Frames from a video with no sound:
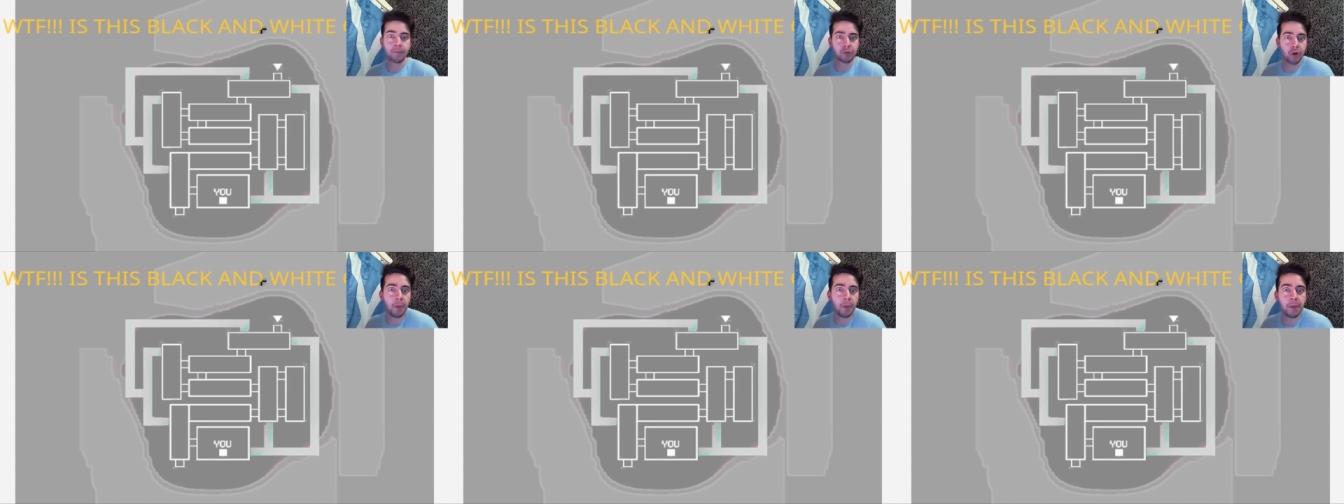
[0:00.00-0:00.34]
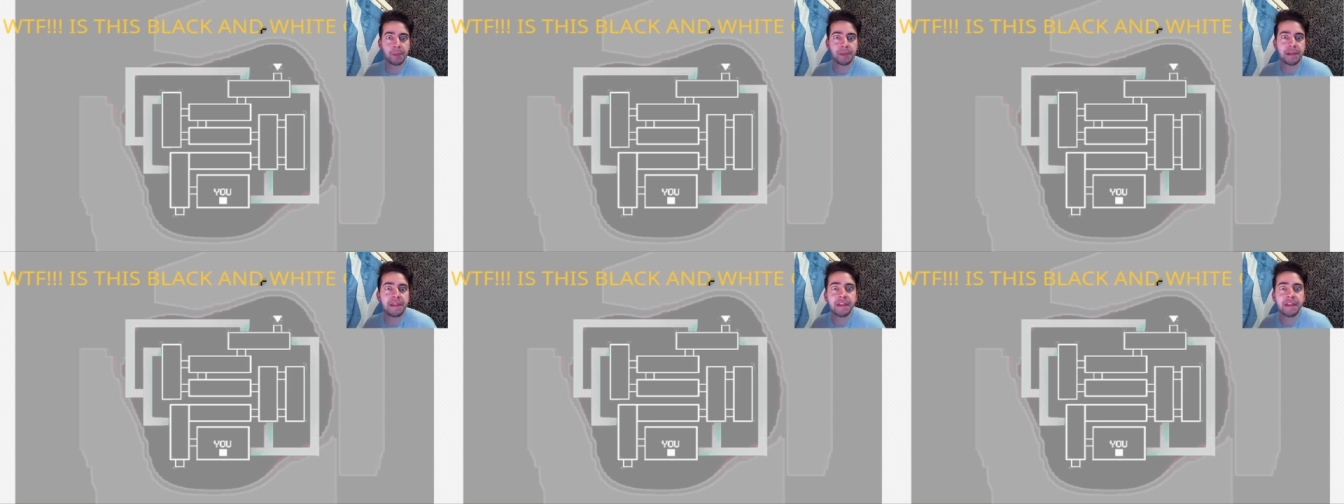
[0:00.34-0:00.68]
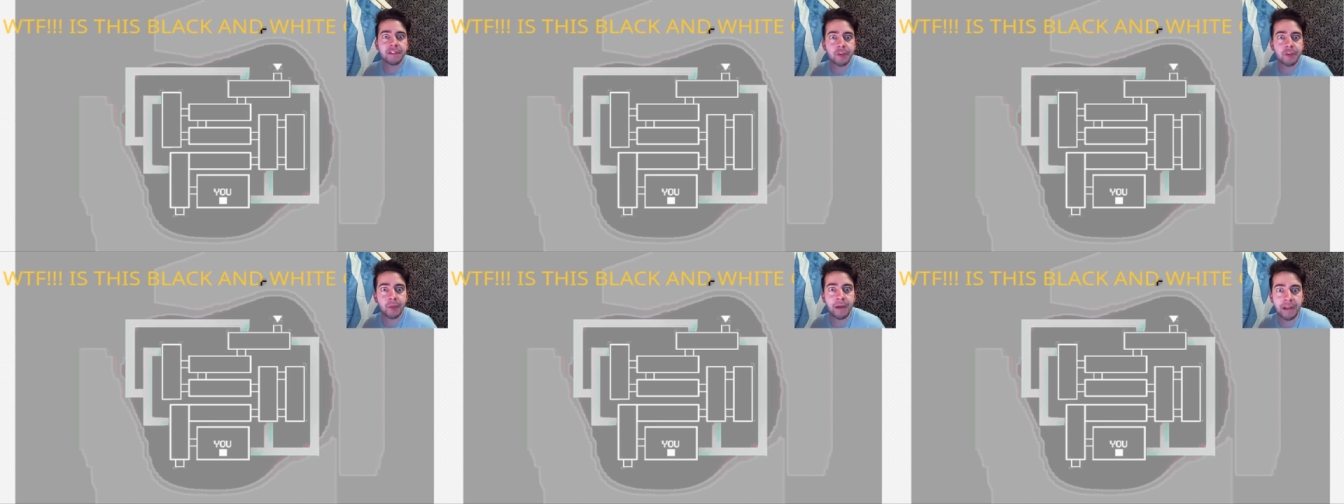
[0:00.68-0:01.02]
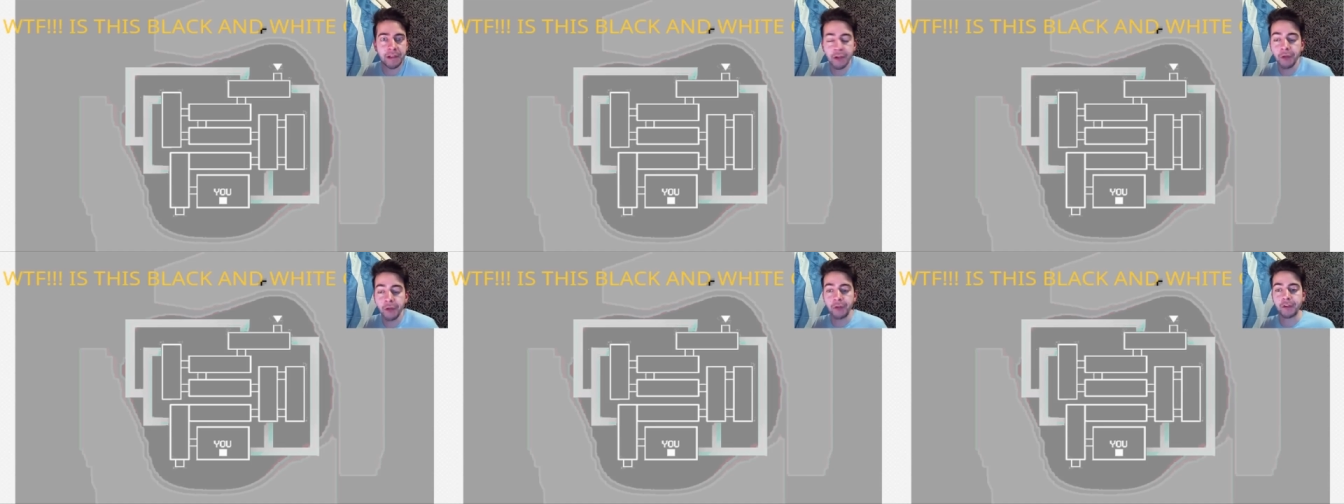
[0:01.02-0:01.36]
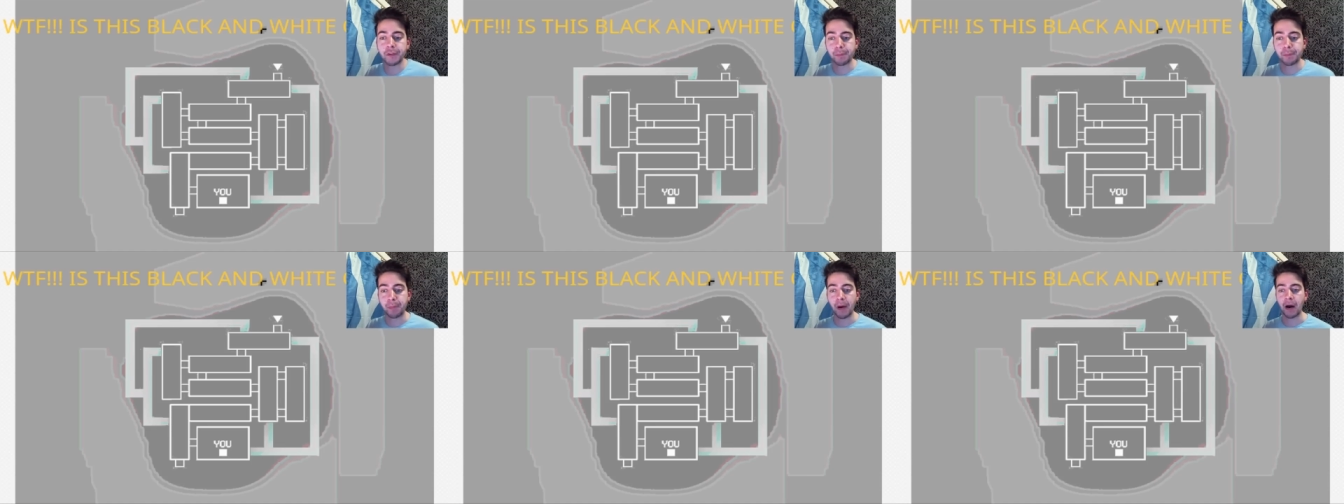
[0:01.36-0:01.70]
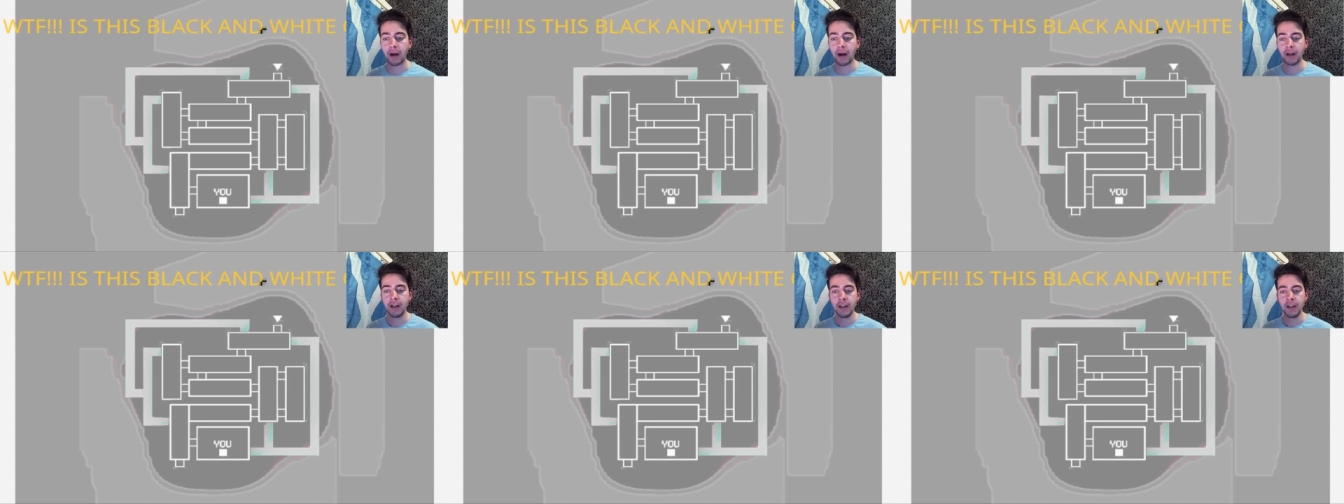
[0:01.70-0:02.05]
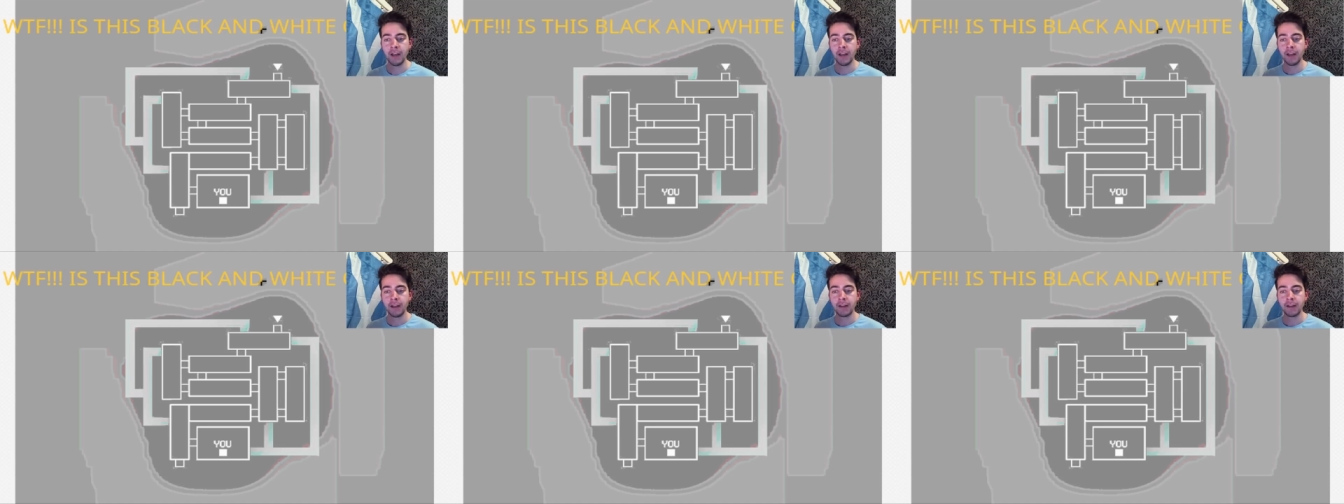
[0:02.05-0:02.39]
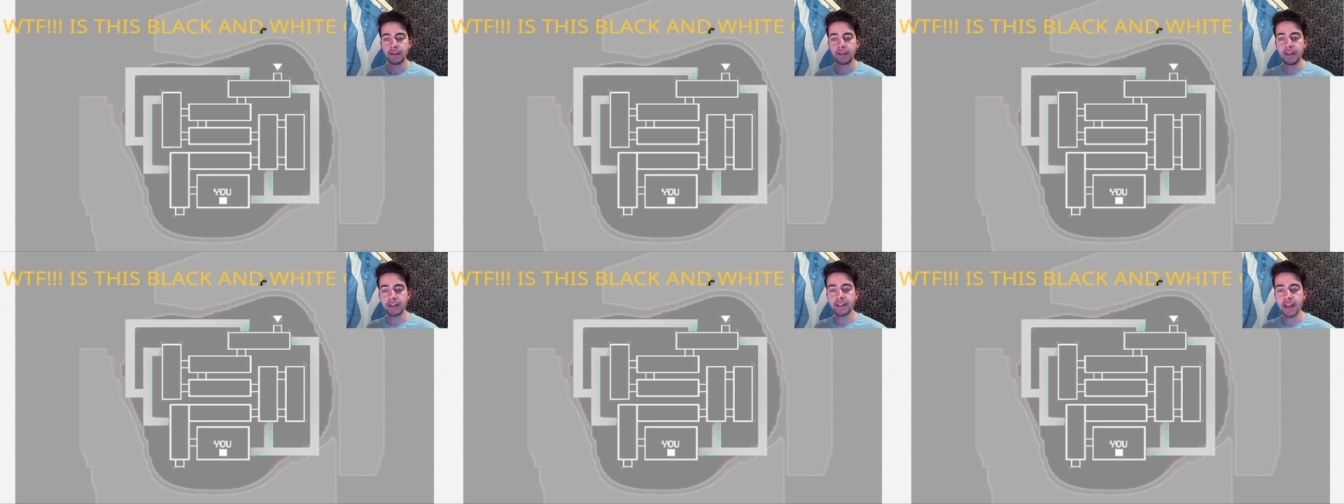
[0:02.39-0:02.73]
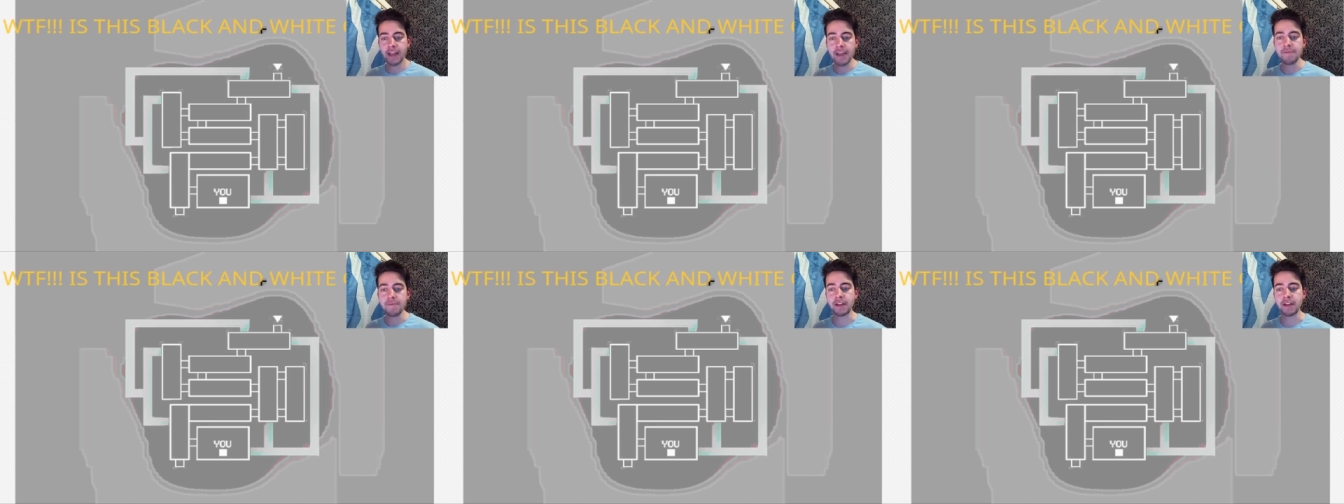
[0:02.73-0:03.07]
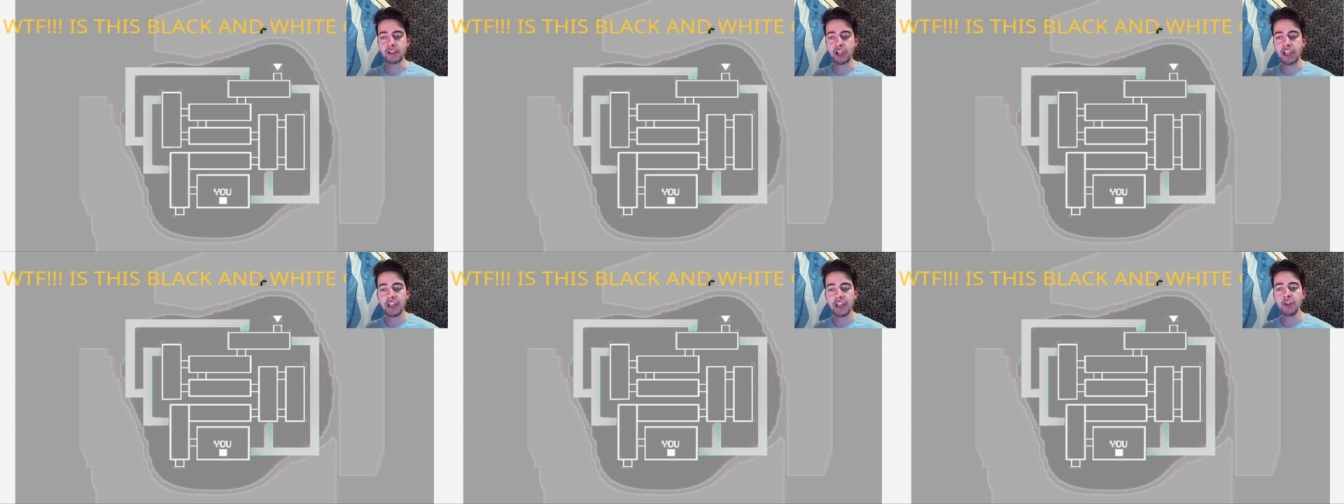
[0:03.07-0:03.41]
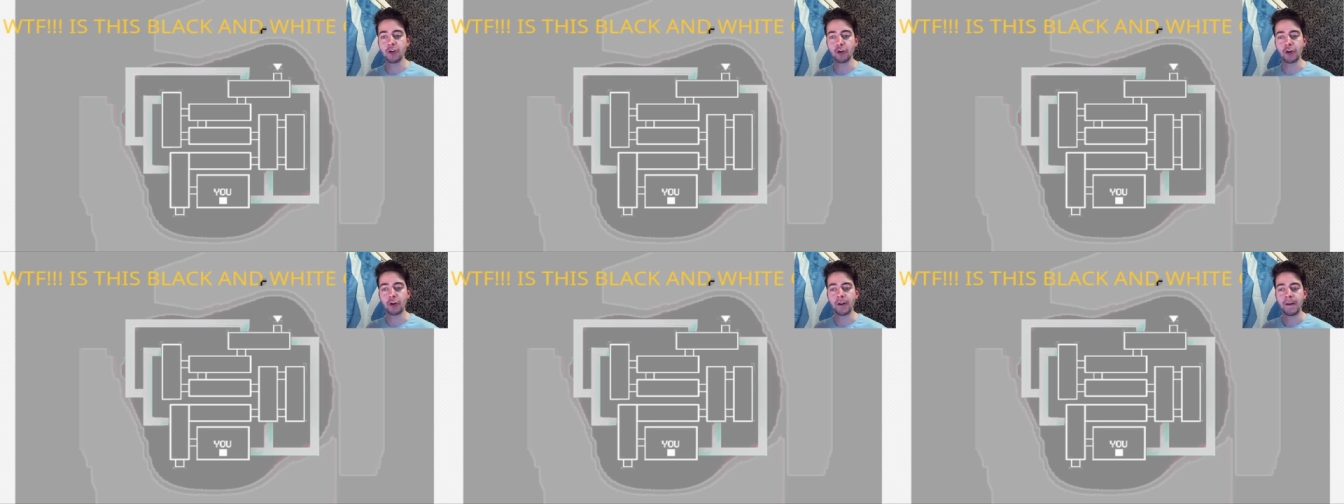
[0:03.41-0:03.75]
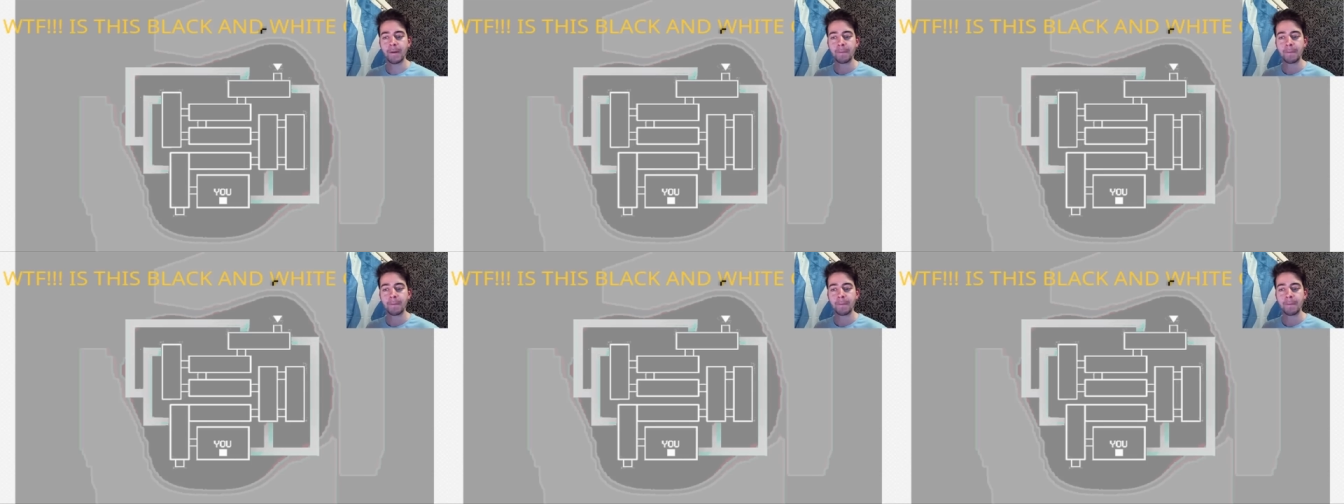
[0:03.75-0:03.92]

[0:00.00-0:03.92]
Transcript: Probably that's the way it looks, but this image here